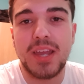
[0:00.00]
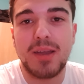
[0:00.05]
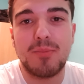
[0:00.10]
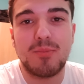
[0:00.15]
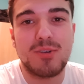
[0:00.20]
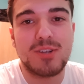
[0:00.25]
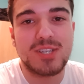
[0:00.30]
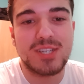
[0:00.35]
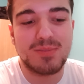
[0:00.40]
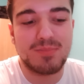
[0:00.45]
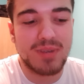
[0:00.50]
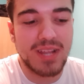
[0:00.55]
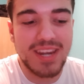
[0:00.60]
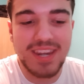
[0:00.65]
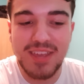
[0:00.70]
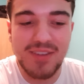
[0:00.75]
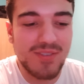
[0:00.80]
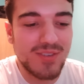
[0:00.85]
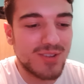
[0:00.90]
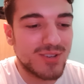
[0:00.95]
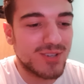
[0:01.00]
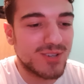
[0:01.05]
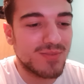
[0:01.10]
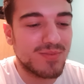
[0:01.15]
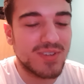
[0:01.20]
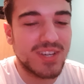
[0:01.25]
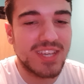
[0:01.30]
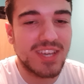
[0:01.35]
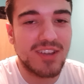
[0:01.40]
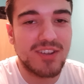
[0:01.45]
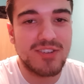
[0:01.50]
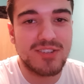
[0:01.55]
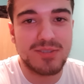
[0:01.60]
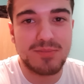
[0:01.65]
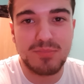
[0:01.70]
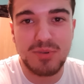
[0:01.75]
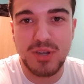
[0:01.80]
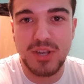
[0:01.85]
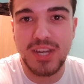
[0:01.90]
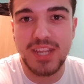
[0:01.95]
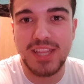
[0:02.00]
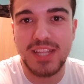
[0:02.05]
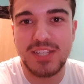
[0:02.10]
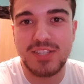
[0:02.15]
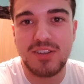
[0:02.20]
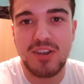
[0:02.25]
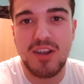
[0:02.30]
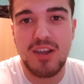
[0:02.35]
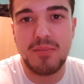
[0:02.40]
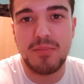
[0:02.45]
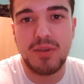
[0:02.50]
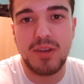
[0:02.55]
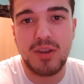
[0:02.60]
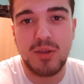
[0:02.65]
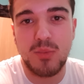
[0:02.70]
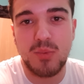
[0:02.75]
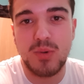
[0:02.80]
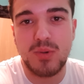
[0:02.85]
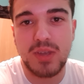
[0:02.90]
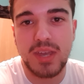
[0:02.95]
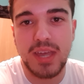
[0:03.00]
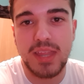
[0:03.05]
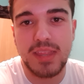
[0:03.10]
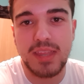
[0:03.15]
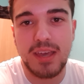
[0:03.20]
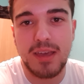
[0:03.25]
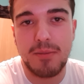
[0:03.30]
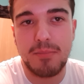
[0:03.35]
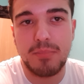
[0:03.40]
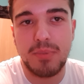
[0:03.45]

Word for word: I'm watching plenty of YouTube videos, I'm putting in the time and I will get there.